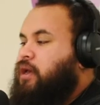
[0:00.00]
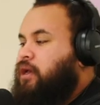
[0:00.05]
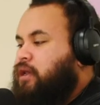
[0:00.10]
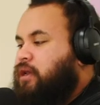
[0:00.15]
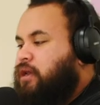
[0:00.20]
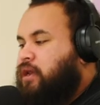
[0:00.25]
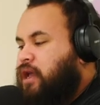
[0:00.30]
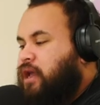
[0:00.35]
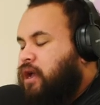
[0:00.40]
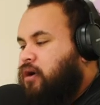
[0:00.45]

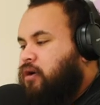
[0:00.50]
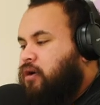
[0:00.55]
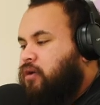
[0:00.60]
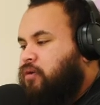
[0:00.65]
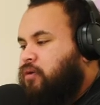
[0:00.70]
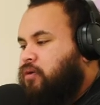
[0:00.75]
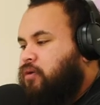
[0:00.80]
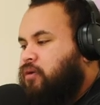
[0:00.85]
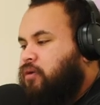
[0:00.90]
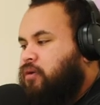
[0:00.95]

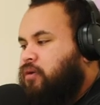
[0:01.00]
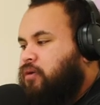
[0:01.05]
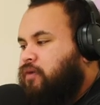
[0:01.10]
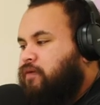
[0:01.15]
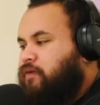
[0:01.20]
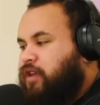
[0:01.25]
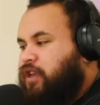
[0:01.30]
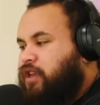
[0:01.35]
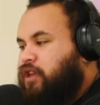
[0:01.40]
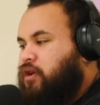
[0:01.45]
Now,
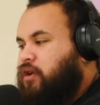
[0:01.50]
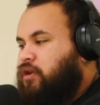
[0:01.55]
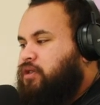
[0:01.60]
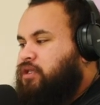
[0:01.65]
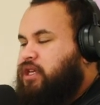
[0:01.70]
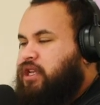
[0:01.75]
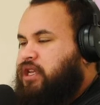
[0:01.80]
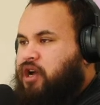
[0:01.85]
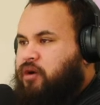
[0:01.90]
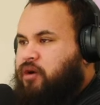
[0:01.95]
videos
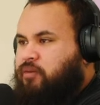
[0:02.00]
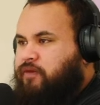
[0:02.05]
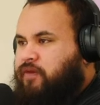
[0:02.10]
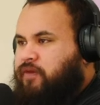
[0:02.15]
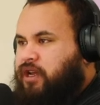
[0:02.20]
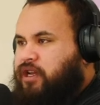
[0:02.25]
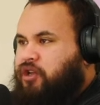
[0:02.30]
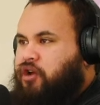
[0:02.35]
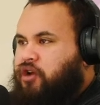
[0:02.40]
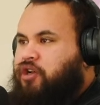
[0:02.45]
can help
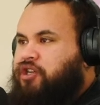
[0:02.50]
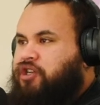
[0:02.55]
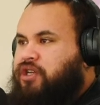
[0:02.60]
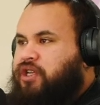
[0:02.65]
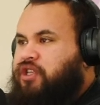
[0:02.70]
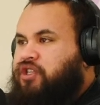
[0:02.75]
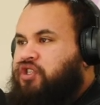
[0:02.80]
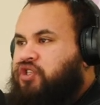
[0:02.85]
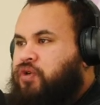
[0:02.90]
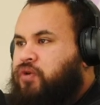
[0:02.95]
provide a coach
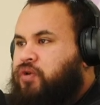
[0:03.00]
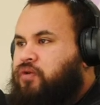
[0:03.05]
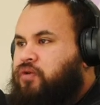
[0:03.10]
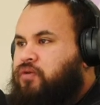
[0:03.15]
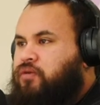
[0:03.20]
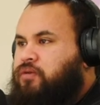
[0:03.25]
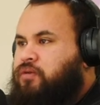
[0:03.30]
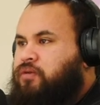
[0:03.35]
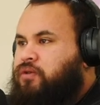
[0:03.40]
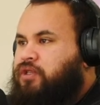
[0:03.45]
another
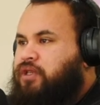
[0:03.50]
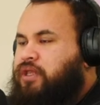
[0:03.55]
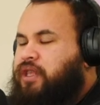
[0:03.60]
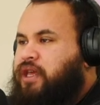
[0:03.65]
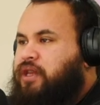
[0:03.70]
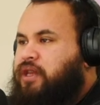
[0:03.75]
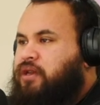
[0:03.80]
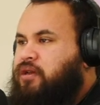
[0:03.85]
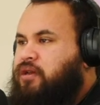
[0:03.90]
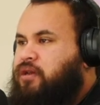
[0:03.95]
tool to
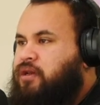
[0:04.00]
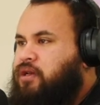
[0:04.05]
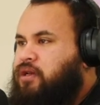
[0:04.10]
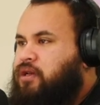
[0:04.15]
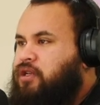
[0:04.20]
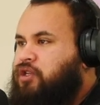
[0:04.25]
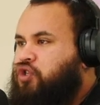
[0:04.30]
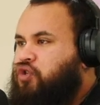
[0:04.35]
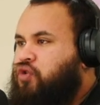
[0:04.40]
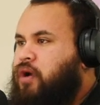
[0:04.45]
then
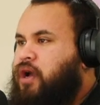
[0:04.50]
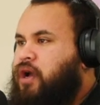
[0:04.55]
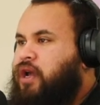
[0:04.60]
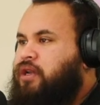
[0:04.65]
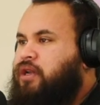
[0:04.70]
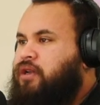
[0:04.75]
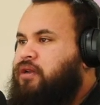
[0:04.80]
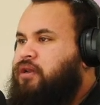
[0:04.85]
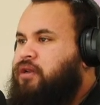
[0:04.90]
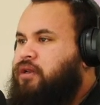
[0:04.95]
try
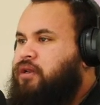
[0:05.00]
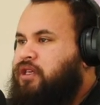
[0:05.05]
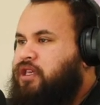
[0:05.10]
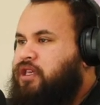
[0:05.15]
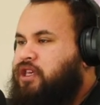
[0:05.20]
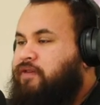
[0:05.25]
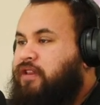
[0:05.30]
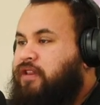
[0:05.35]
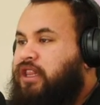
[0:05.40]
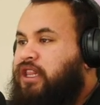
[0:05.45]
and
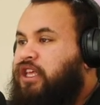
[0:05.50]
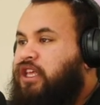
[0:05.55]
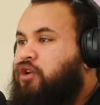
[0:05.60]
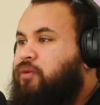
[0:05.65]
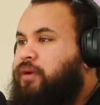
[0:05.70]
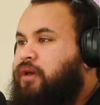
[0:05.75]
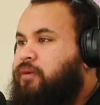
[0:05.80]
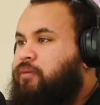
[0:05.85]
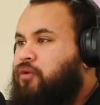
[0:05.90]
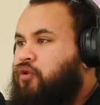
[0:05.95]
give a little
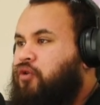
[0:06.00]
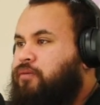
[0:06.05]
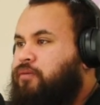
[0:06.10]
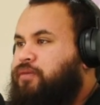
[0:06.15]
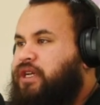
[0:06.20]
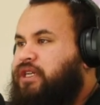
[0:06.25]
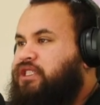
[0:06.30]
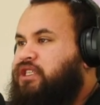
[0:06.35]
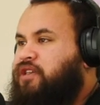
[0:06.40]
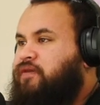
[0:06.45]
bit more
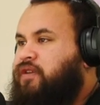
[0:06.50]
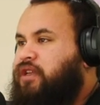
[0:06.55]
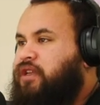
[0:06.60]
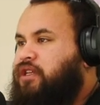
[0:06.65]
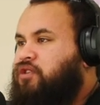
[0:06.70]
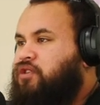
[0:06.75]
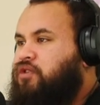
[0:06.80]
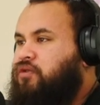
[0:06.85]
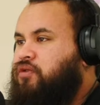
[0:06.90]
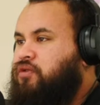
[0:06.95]
objectivity
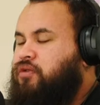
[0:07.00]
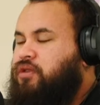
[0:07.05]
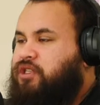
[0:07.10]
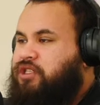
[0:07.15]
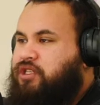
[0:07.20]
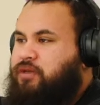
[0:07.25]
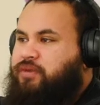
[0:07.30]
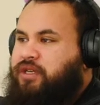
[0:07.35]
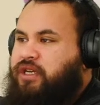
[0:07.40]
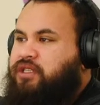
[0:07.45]
to that
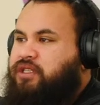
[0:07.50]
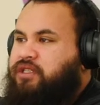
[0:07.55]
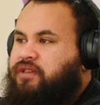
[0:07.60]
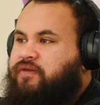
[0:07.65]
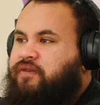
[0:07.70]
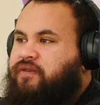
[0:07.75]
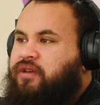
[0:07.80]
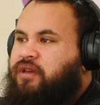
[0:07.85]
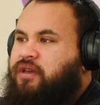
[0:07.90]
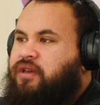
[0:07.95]

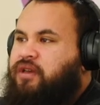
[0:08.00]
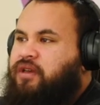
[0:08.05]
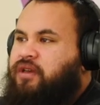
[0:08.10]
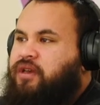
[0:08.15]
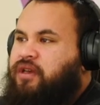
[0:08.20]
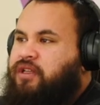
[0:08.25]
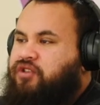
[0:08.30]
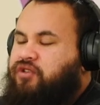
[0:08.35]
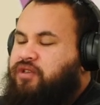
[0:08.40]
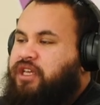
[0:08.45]
subjective
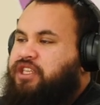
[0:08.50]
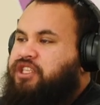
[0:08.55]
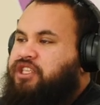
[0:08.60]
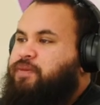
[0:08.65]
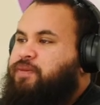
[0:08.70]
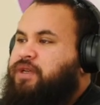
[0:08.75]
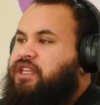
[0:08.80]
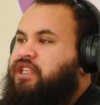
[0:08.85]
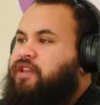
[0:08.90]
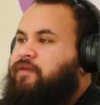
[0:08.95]

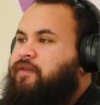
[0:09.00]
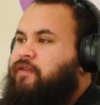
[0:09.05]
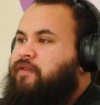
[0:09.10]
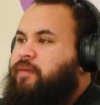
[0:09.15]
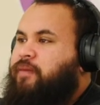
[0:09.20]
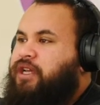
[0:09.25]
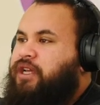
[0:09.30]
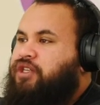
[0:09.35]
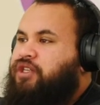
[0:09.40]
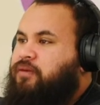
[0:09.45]

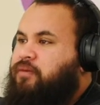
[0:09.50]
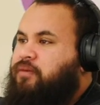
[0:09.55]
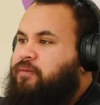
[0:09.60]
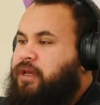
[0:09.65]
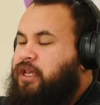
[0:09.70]
information.